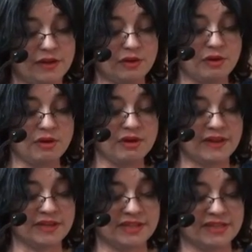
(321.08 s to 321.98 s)
The law
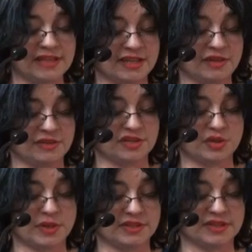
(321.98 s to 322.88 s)
of unintended
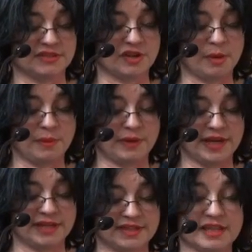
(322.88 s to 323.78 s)
consequences
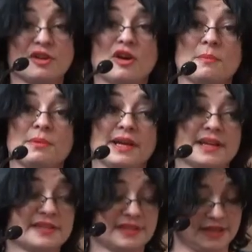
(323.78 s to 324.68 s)
operates in
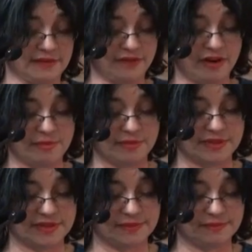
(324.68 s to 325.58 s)
complex
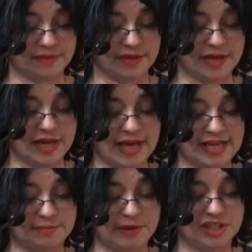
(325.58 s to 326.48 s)
environments,
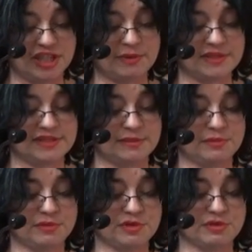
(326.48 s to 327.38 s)
especially when
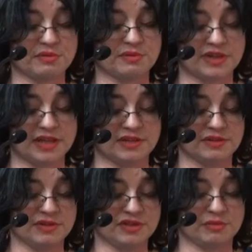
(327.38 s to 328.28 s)
simple tools are
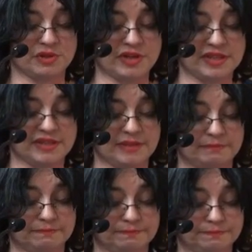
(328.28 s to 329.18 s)
used to address
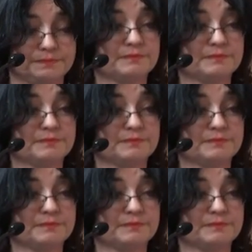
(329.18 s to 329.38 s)
them.